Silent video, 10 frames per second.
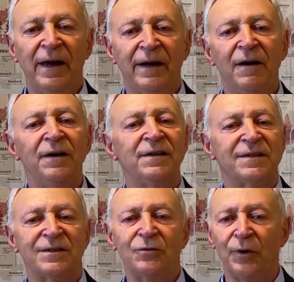And
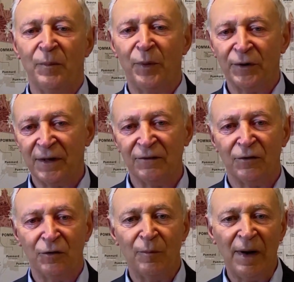it's so important
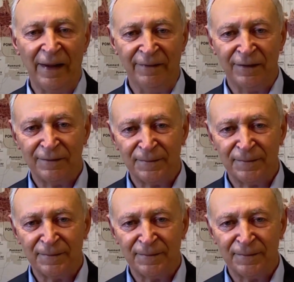on the blend.